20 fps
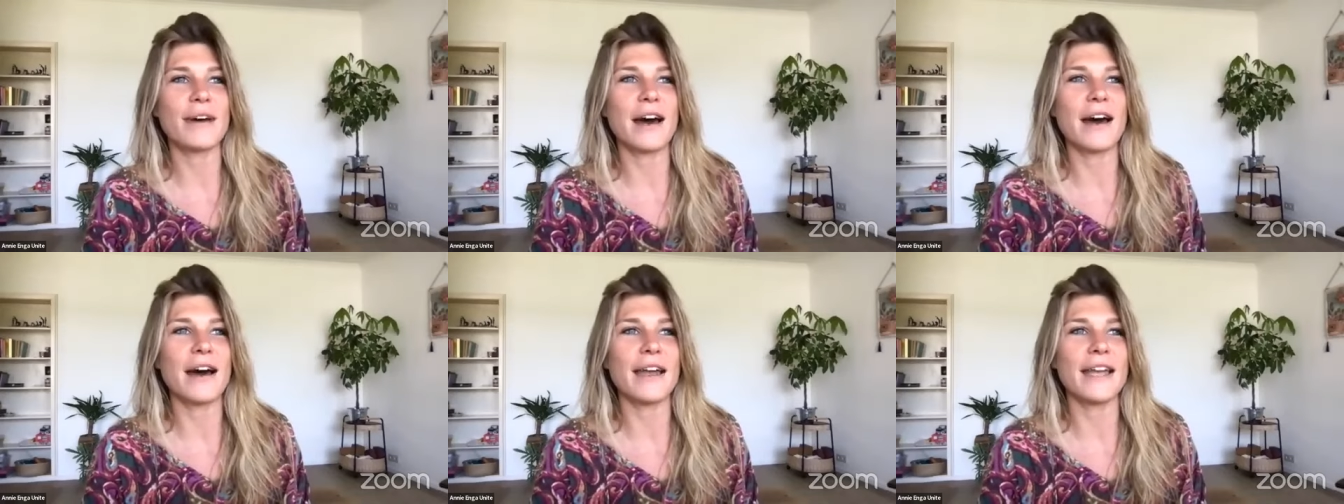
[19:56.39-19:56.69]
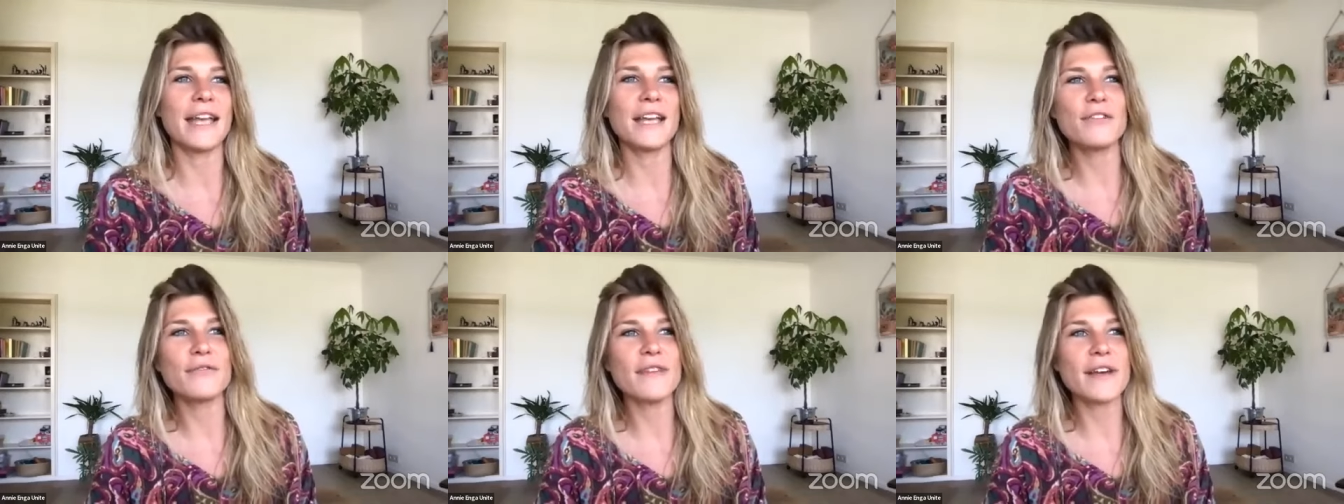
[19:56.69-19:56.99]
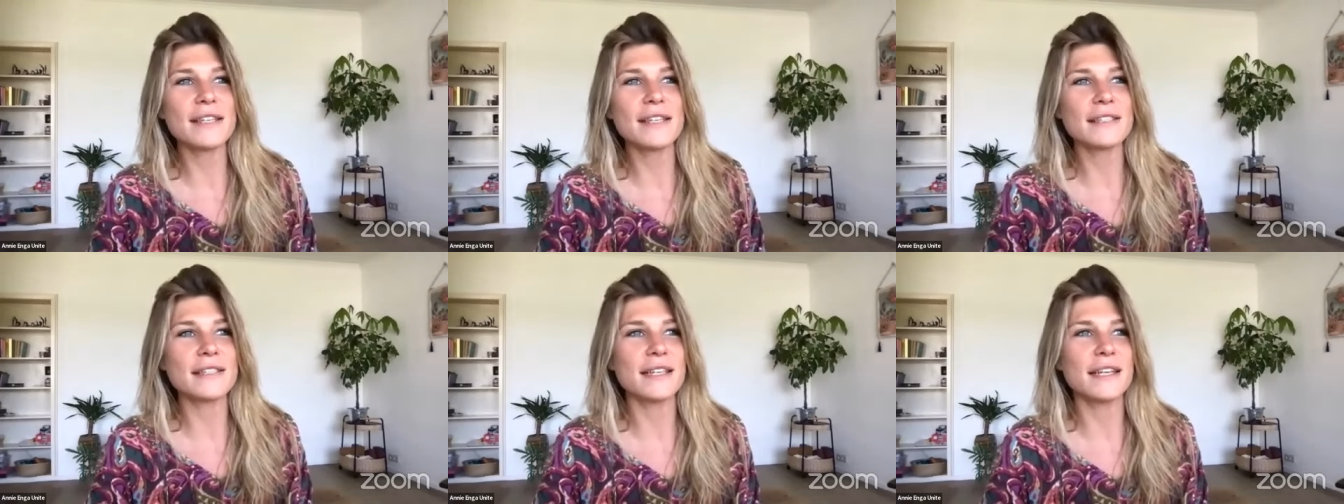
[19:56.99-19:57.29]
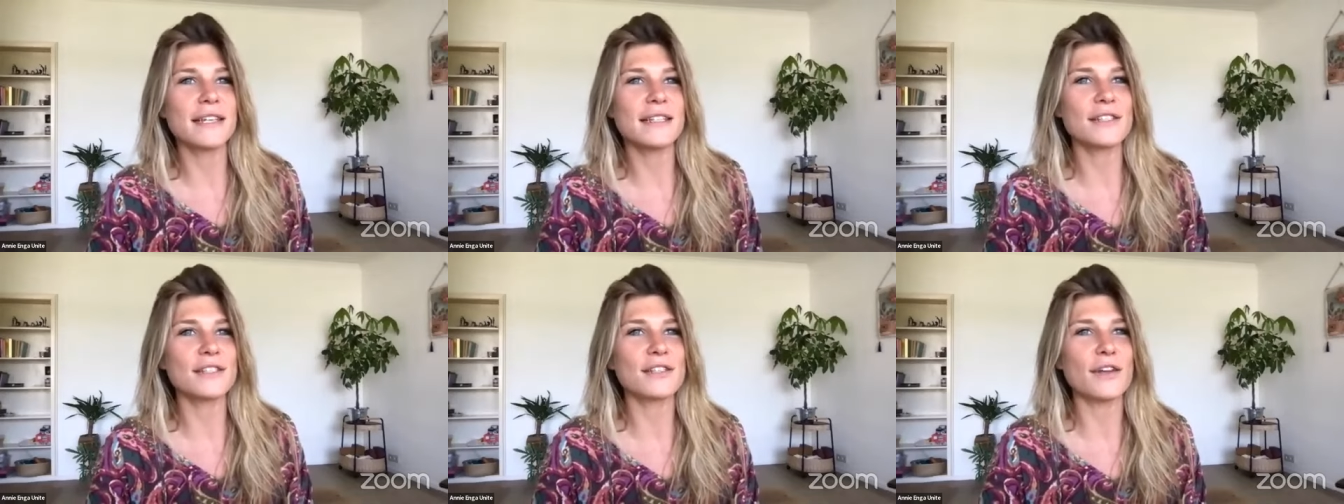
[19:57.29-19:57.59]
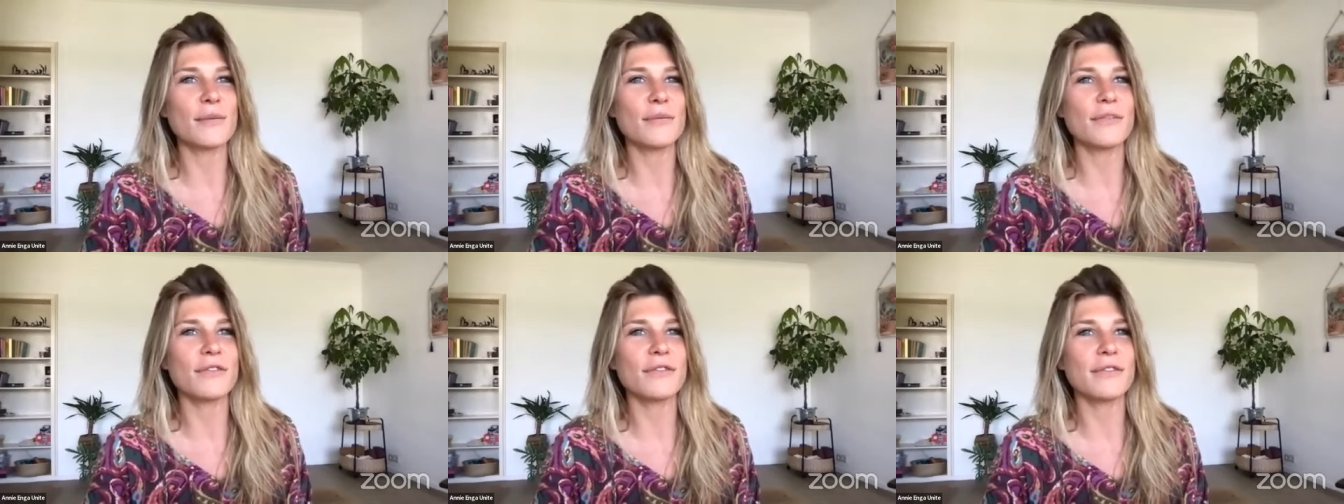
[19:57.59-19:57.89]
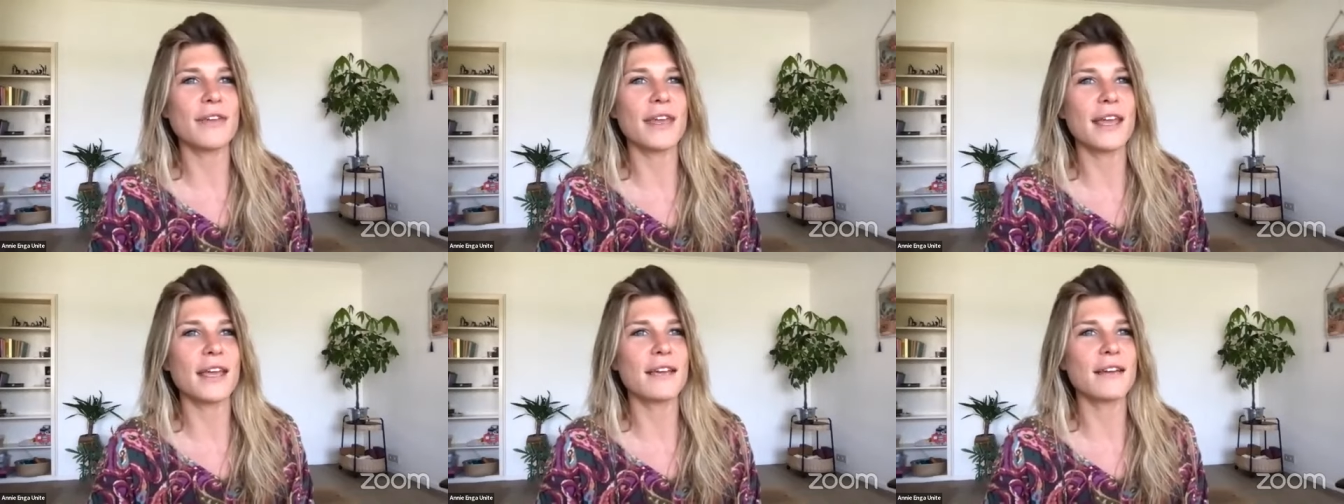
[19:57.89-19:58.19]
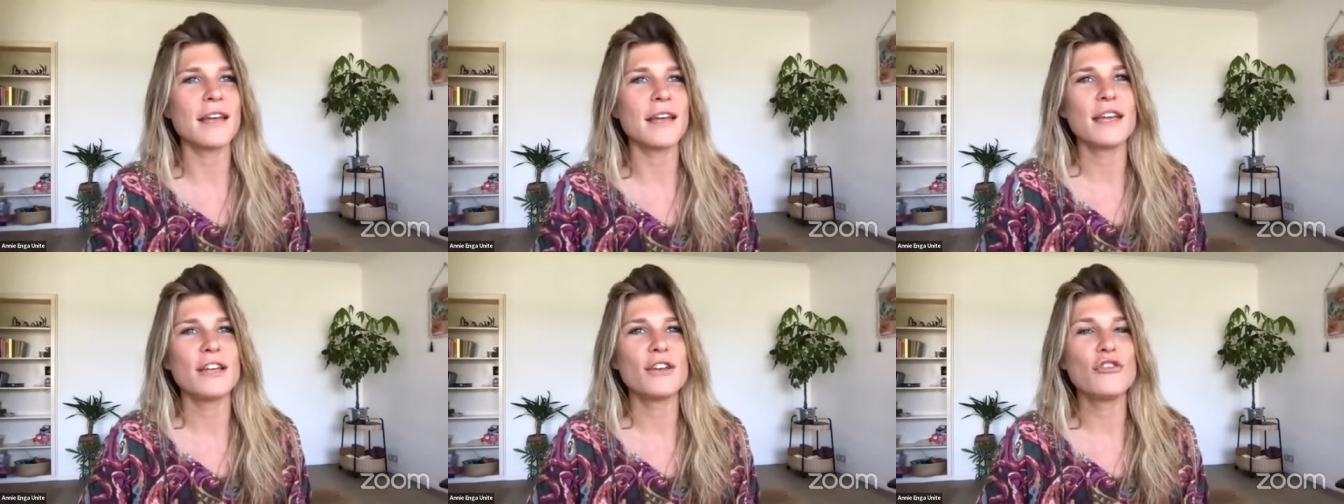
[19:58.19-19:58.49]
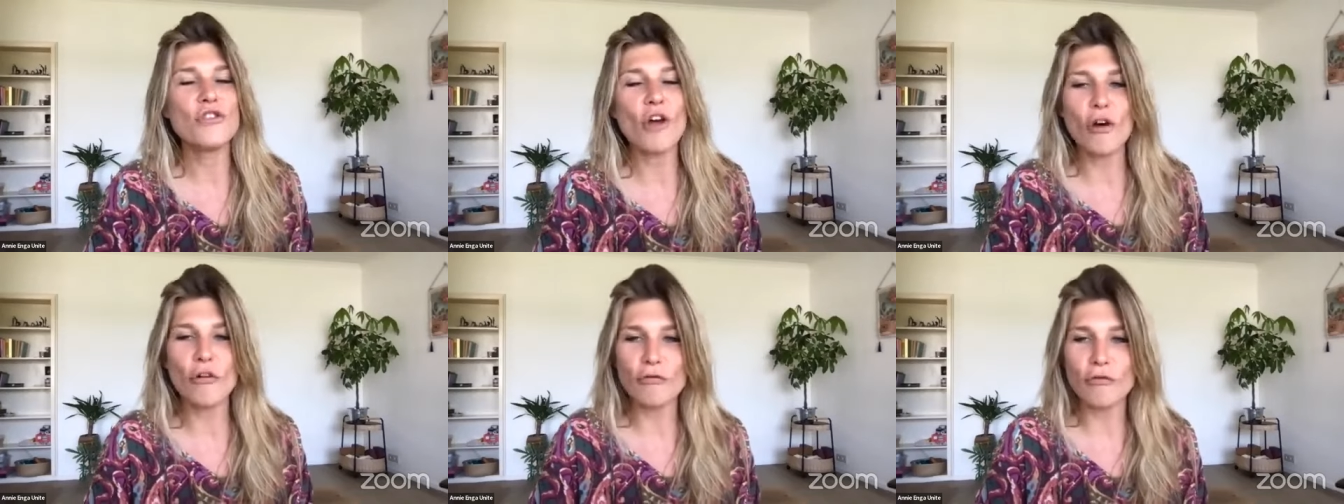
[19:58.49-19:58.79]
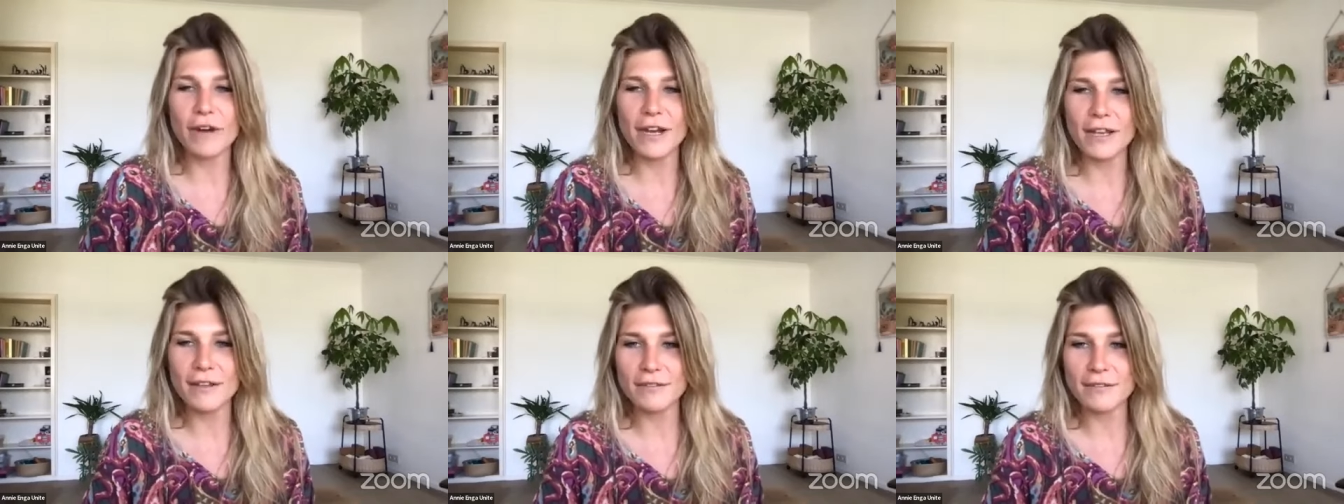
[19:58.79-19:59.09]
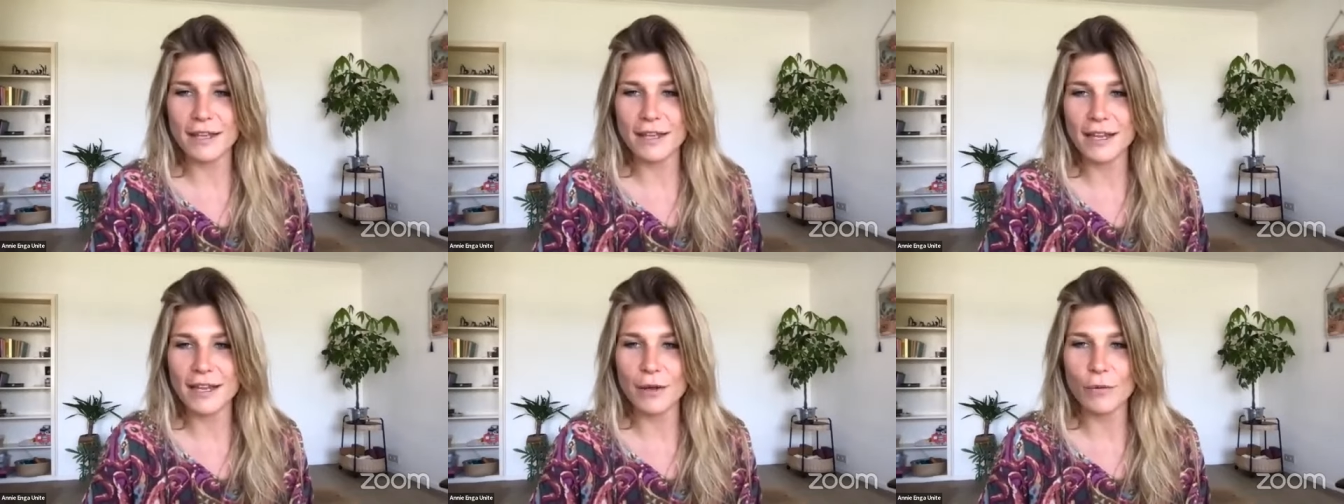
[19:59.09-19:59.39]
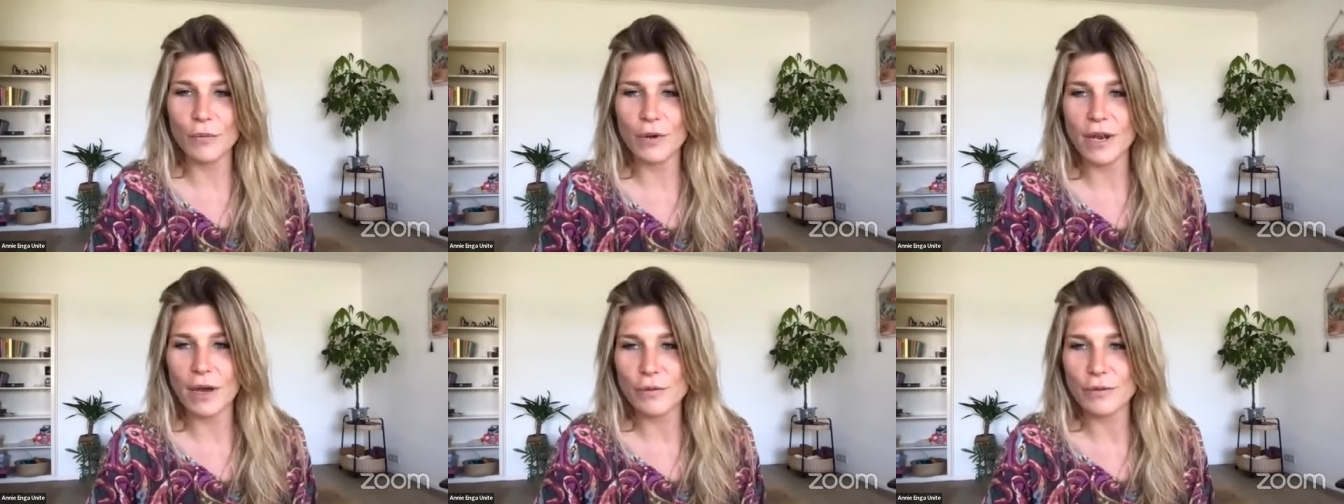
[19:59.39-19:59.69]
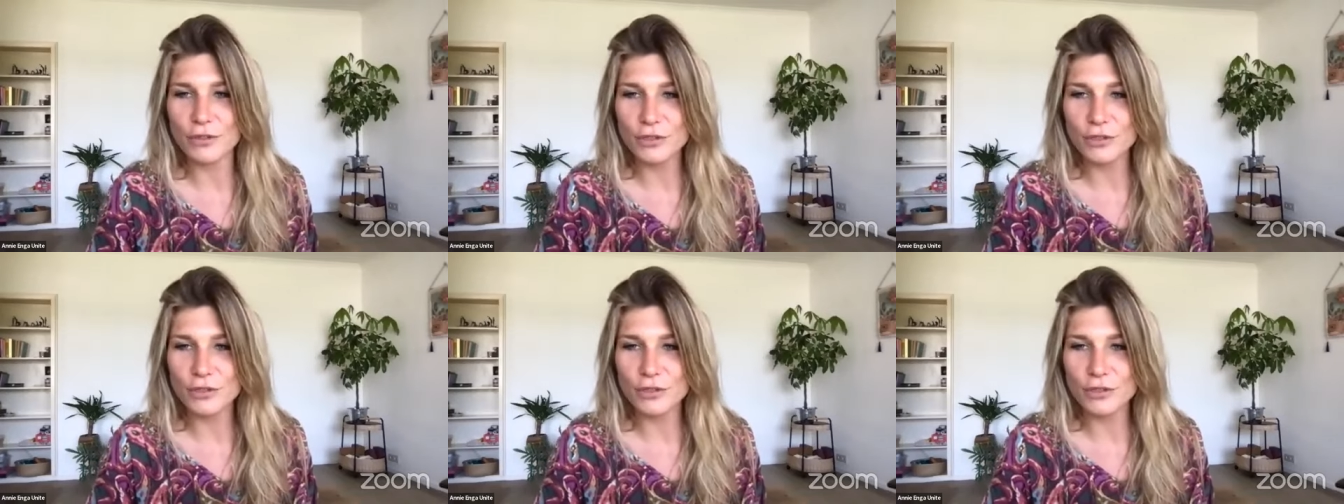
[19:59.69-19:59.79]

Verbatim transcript: I invested in something, not really thinking what I